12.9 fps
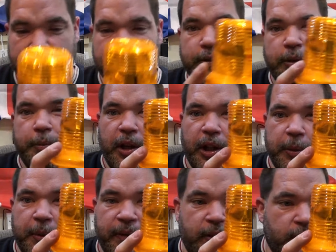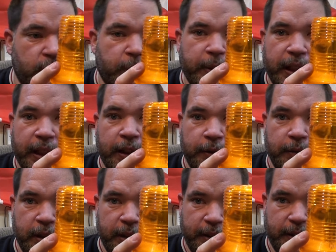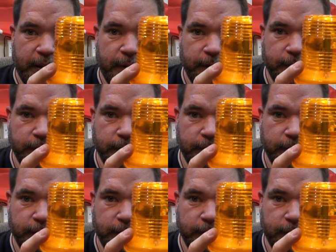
these remind me of the Dorman Eco lights.